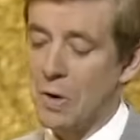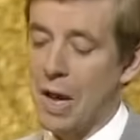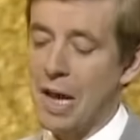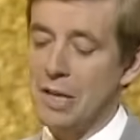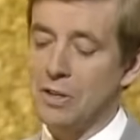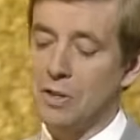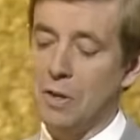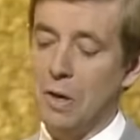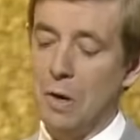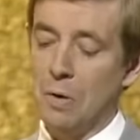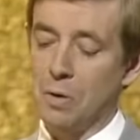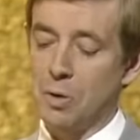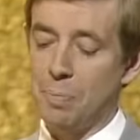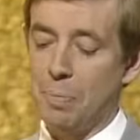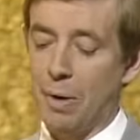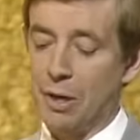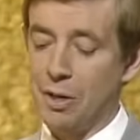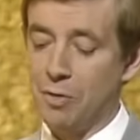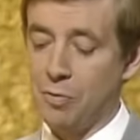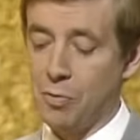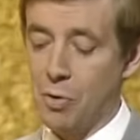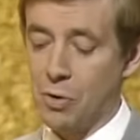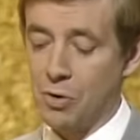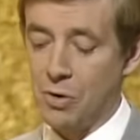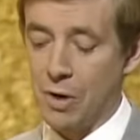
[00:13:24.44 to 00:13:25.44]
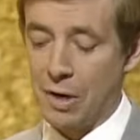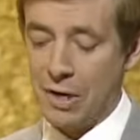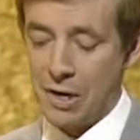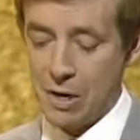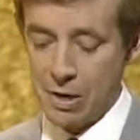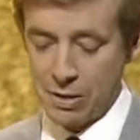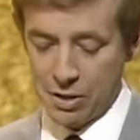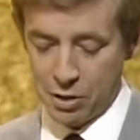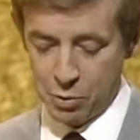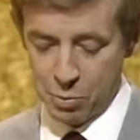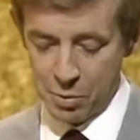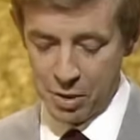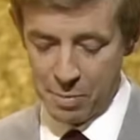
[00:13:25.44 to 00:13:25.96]
to ask you, lowest body of water on
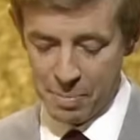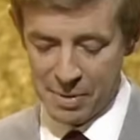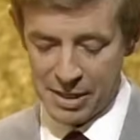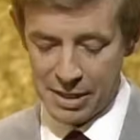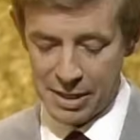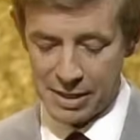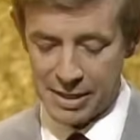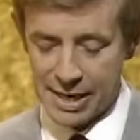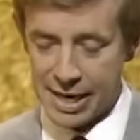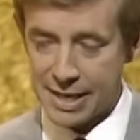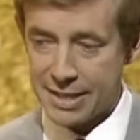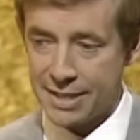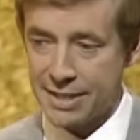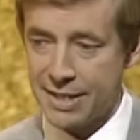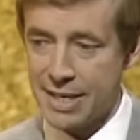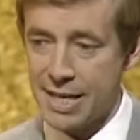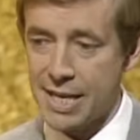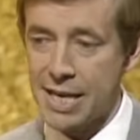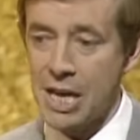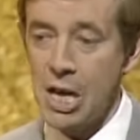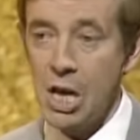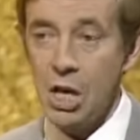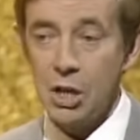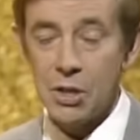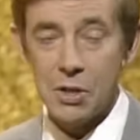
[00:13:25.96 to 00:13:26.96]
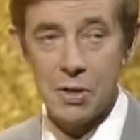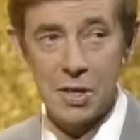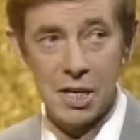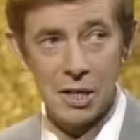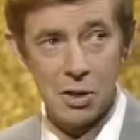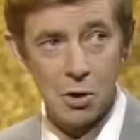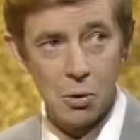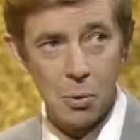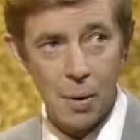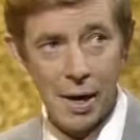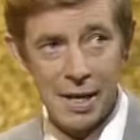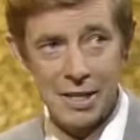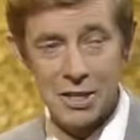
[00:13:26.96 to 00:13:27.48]
Earth, it would have been the Dead Sea. You
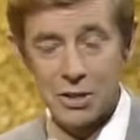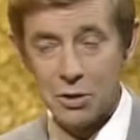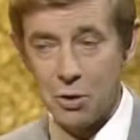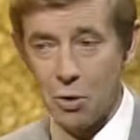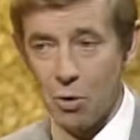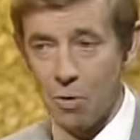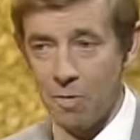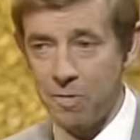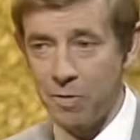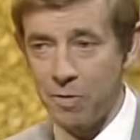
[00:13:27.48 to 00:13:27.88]
didn't quite score